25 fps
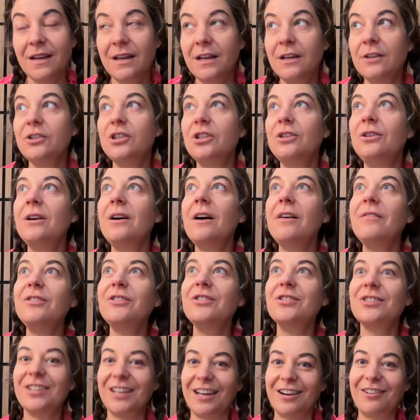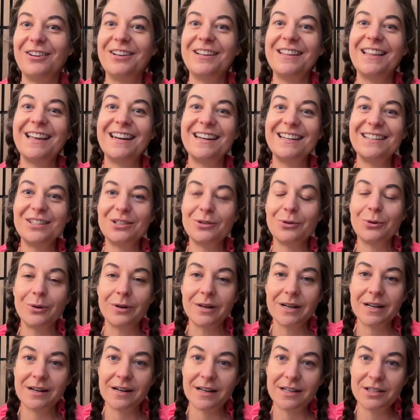Do you know how scary that is to
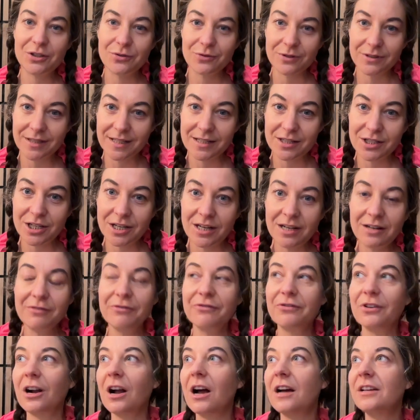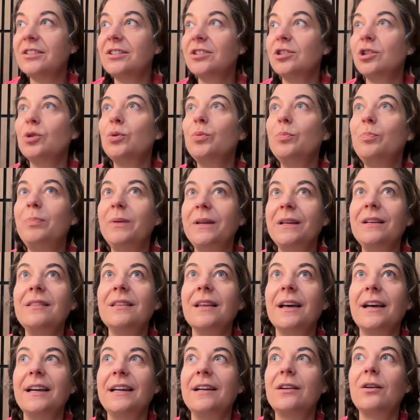organized religion? For us to be
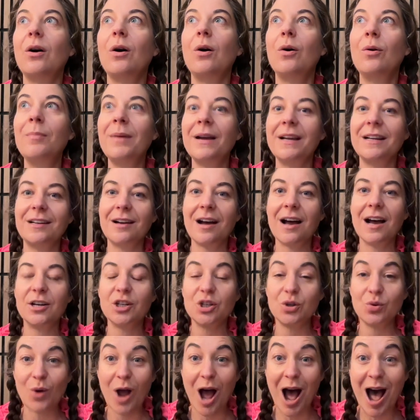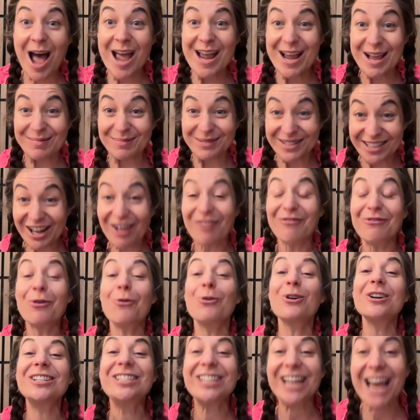like, oh my gosh, I am
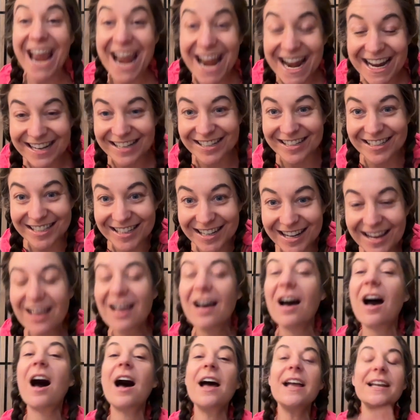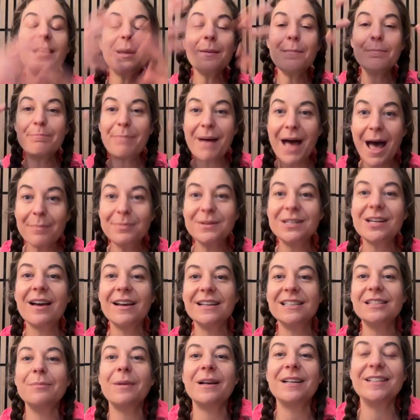self-ordained. I can
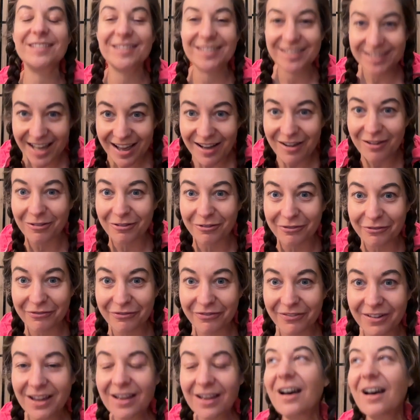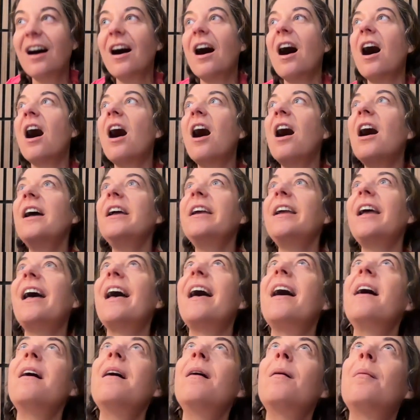baptize myself. I
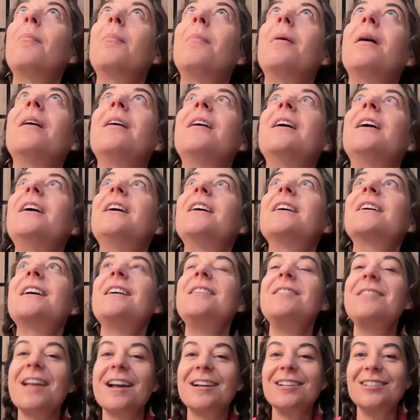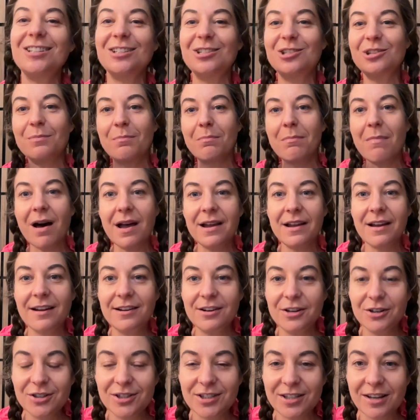am connected to my
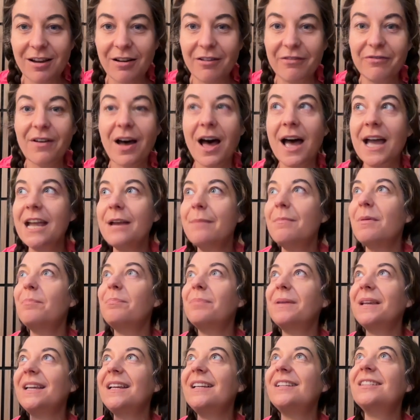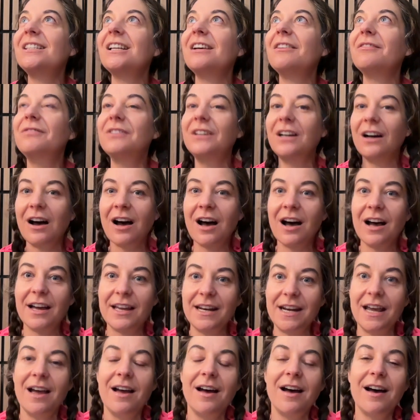higher self. I am a piece of God.
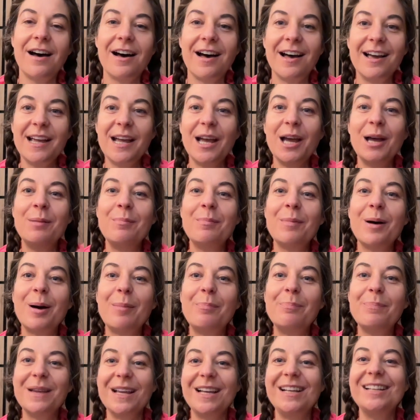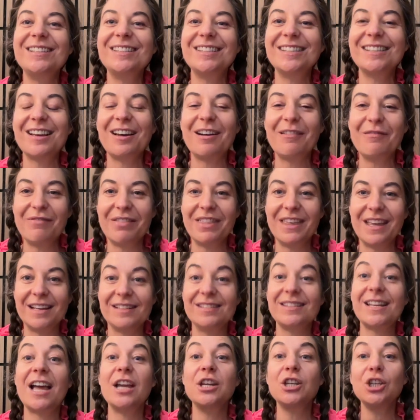I am a piece of this,
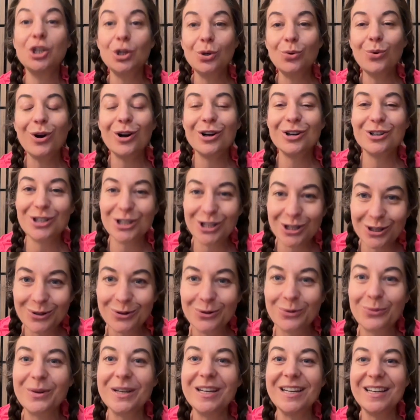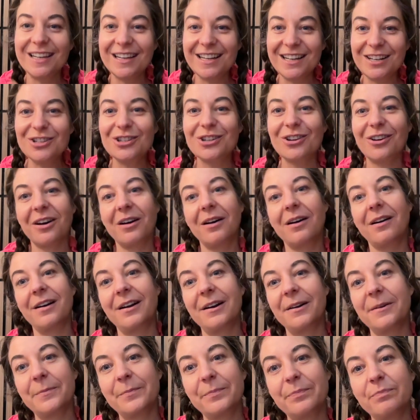and you are too. We each
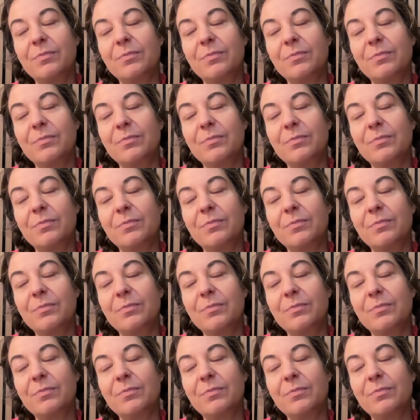are.